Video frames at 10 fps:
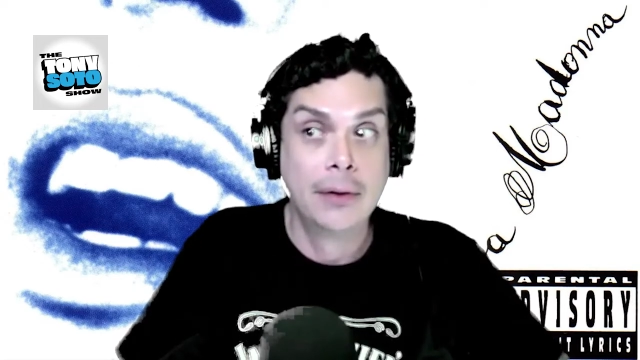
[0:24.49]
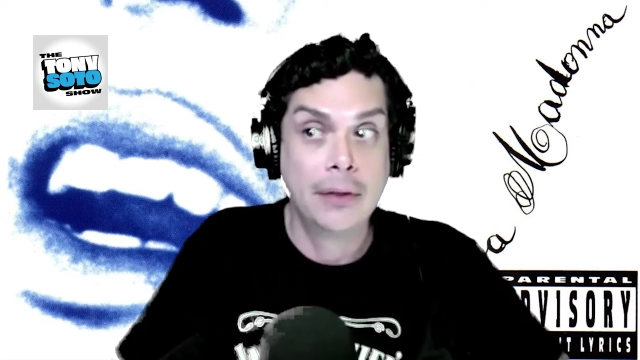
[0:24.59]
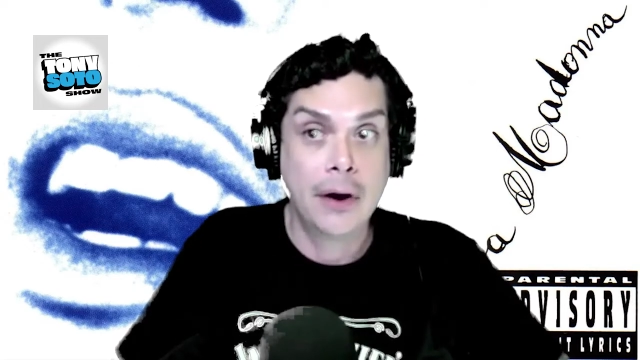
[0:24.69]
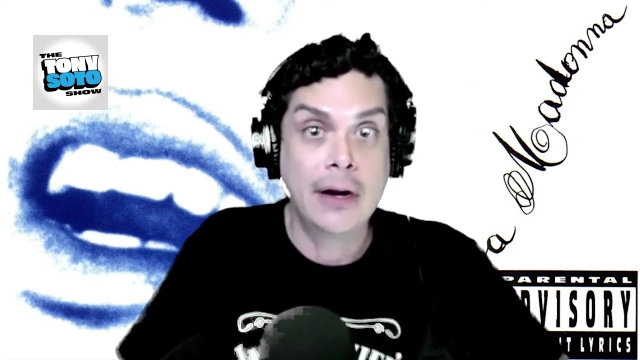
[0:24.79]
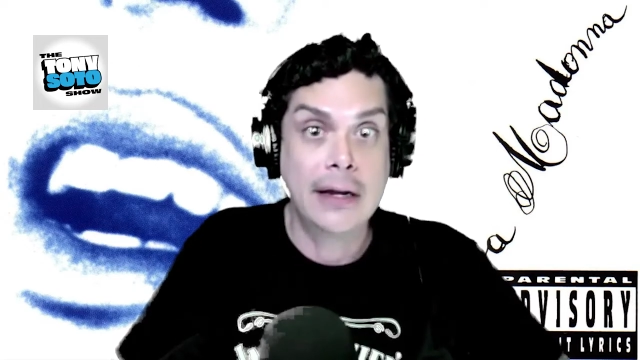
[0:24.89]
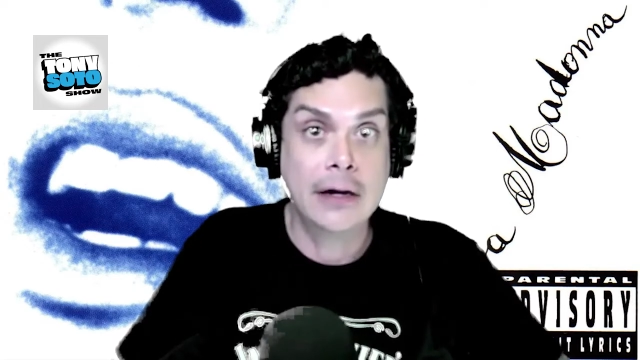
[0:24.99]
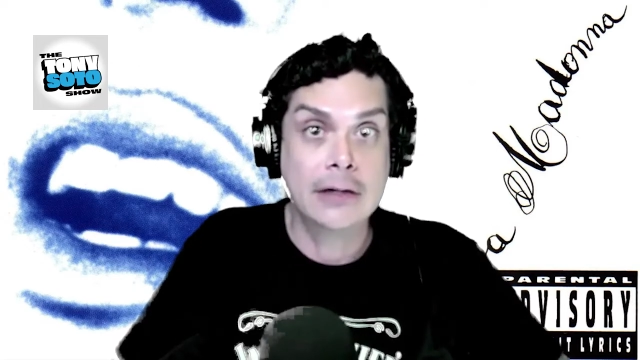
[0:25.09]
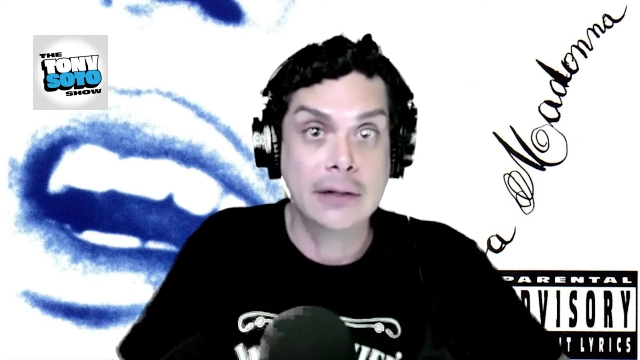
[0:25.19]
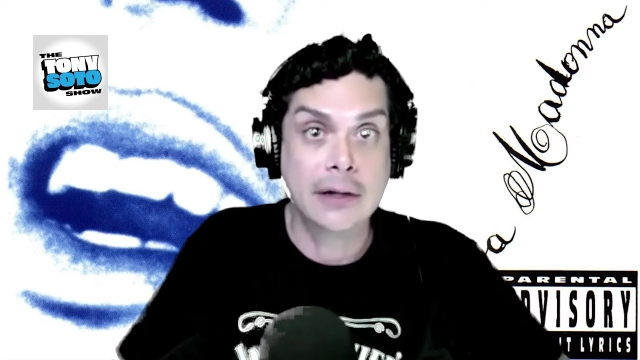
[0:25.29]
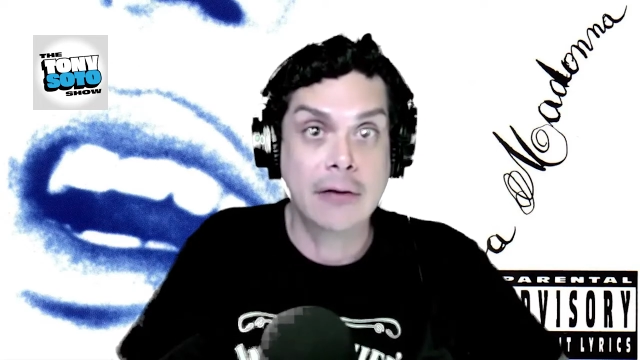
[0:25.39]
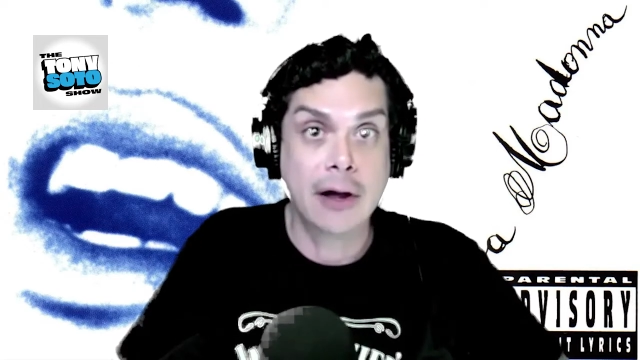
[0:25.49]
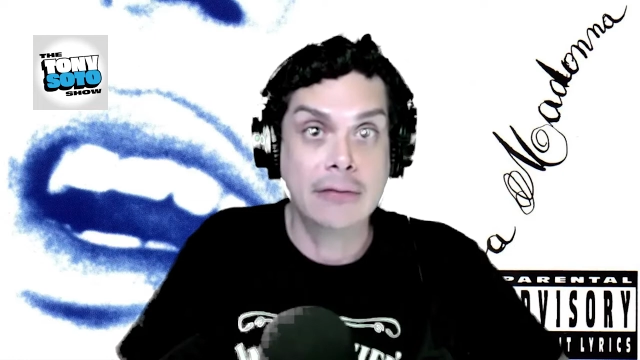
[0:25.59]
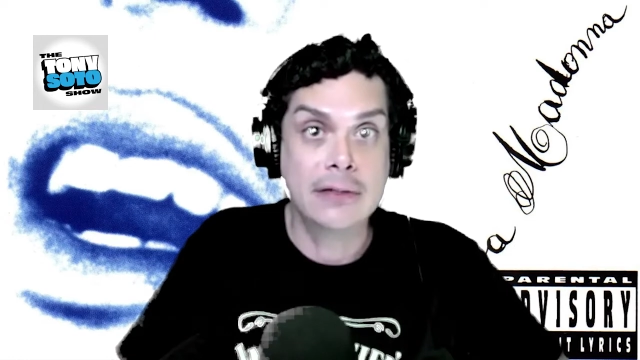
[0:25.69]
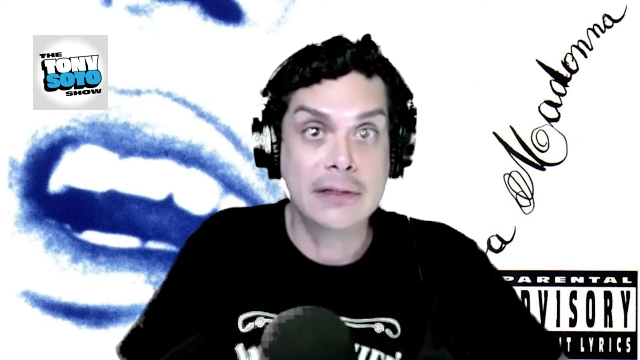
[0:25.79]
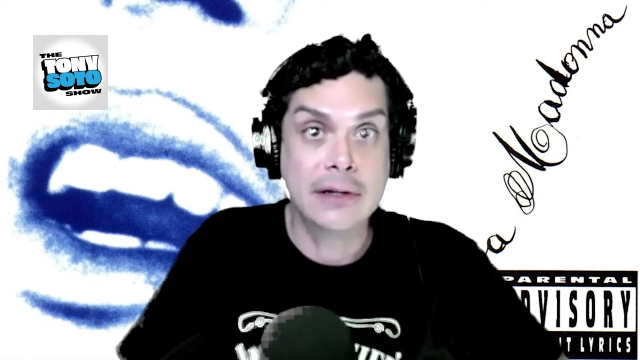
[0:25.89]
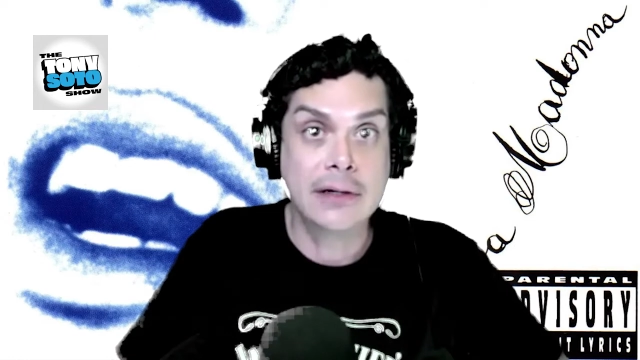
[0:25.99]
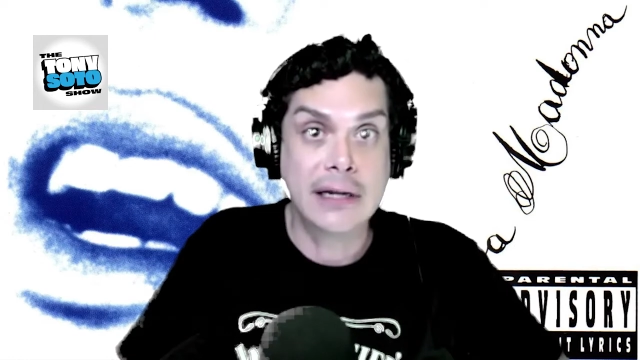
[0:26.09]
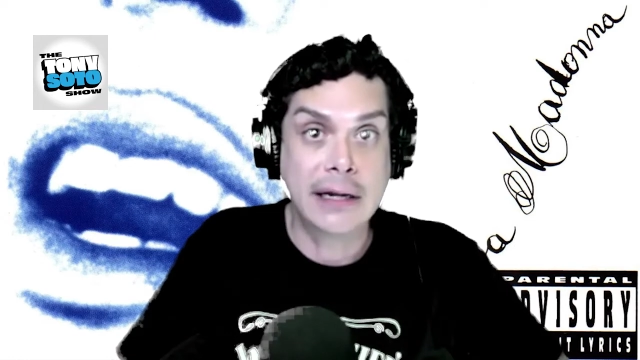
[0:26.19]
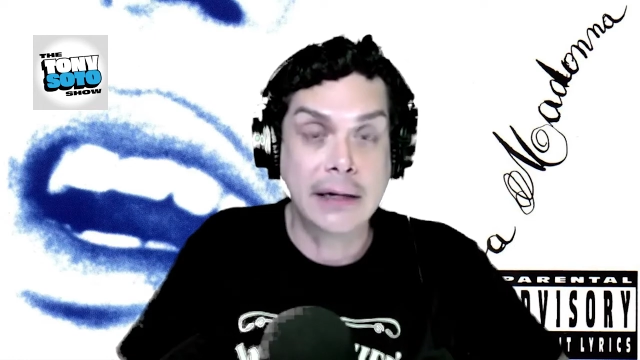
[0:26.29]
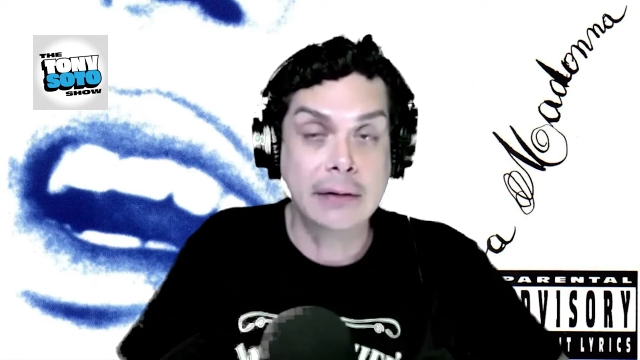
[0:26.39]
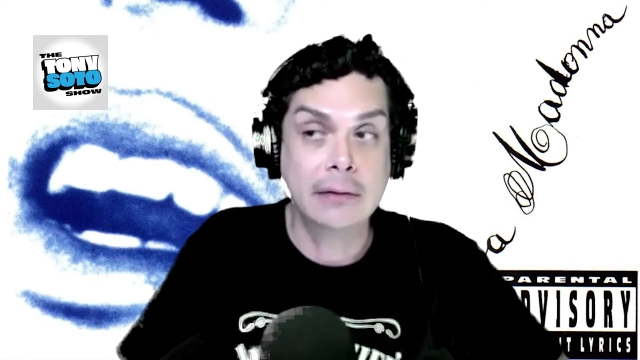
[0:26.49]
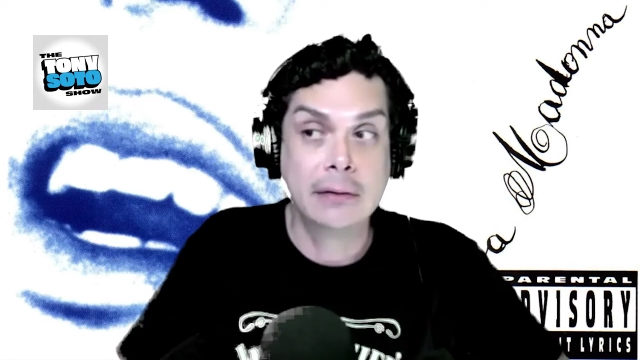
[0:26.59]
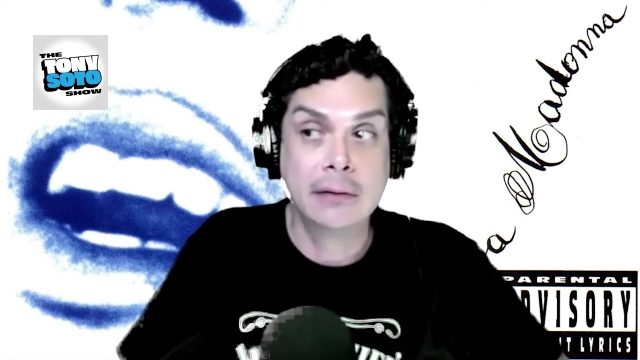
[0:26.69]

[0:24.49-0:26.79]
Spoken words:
30 years ago, I was 13.